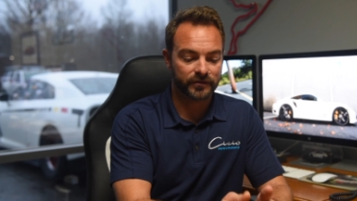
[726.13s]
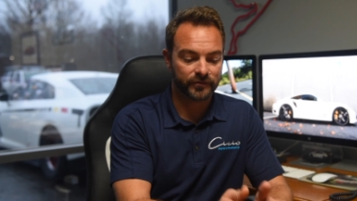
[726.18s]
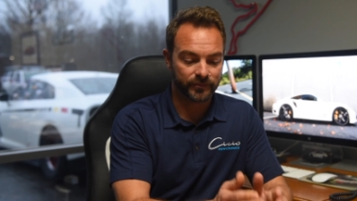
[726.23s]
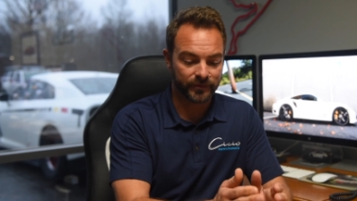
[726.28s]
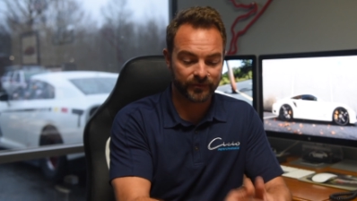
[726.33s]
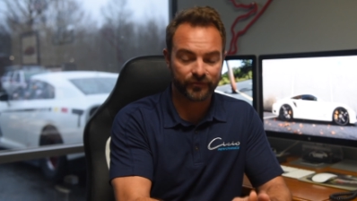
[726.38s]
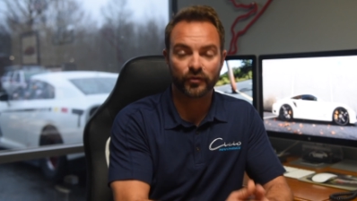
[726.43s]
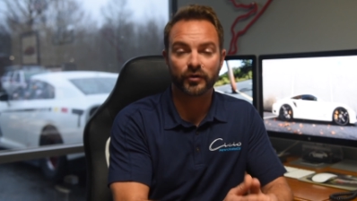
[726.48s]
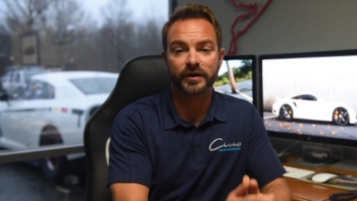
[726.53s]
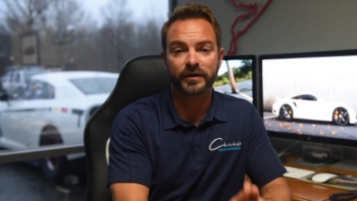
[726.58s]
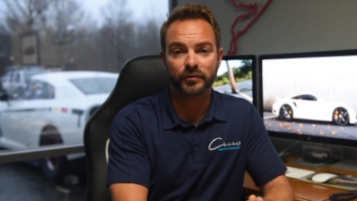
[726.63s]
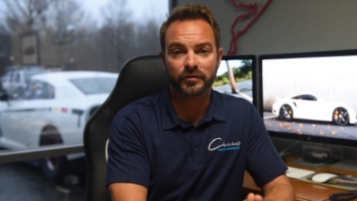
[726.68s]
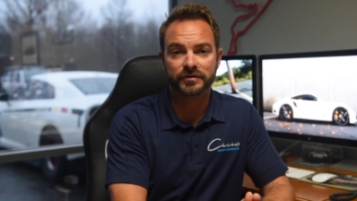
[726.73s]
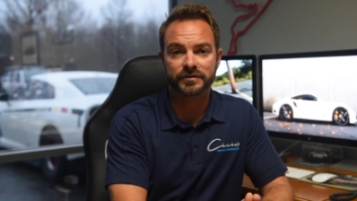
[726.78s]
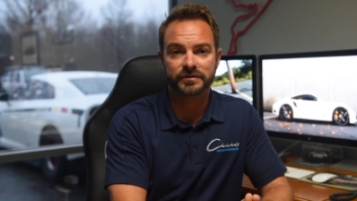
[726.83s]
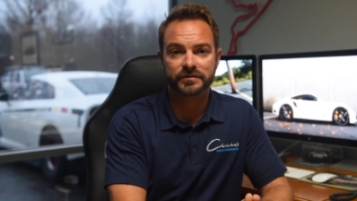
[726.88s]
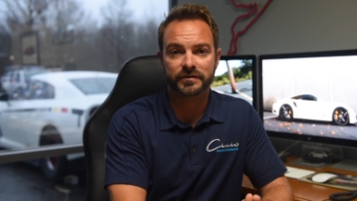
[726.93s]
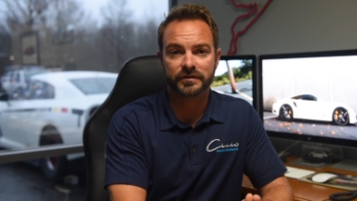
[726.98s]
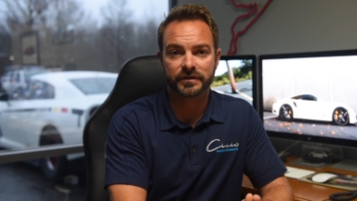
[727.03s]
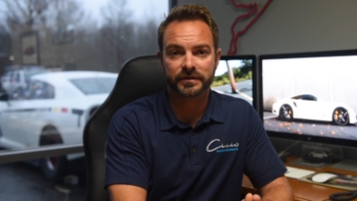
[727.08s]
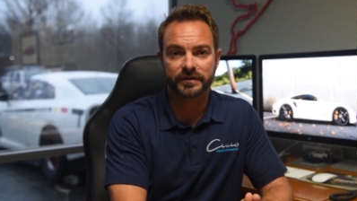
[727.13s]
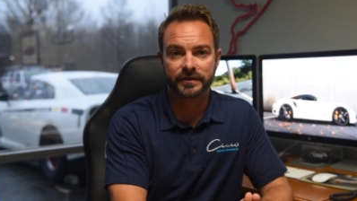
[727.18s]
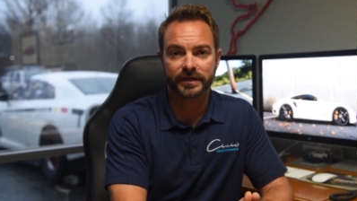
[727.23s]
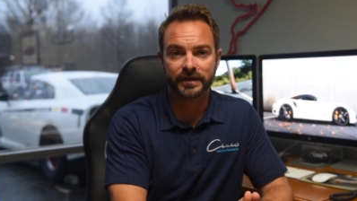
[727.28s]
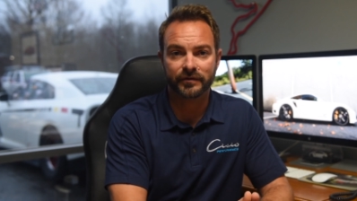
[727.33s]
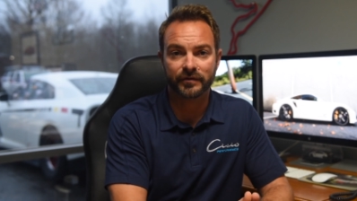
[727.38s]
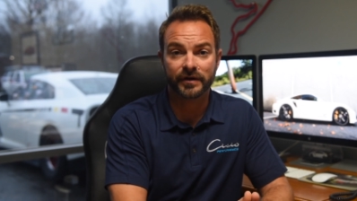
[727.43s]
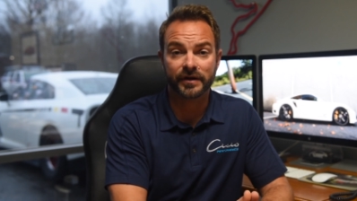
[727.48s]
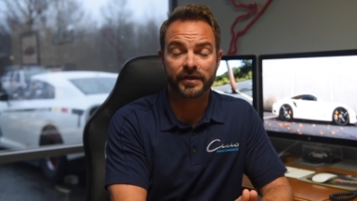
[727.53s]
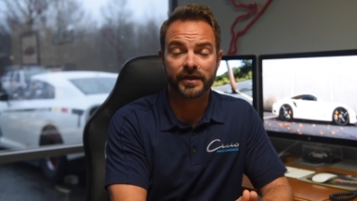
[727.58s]
Before he was
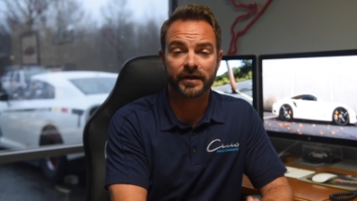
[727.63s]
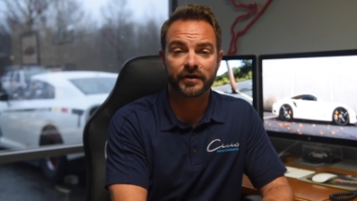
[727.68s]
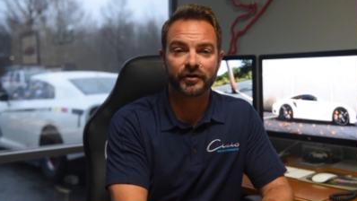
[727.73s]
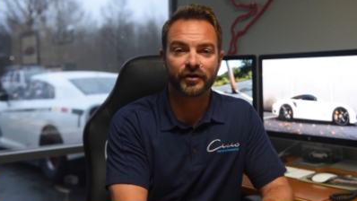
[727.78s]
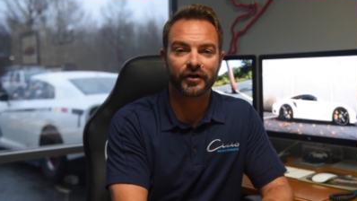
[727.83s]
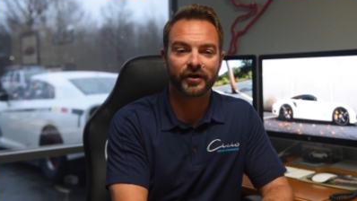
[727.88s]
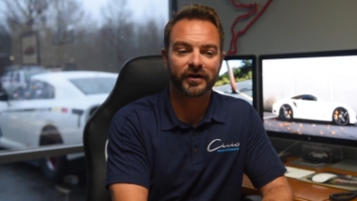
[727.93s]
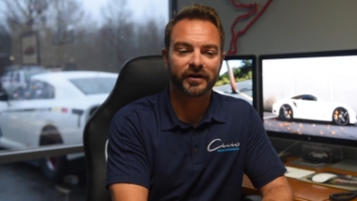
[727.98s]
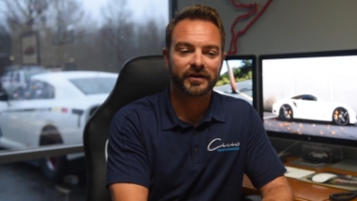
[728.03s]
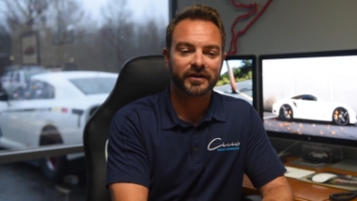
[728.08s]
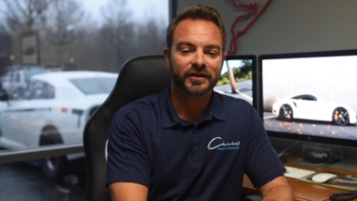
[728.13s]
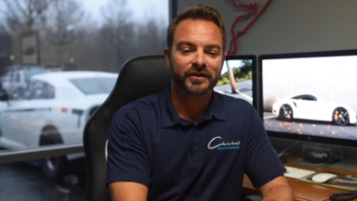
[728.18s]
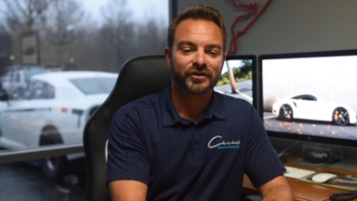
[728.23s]
getting rid of that car.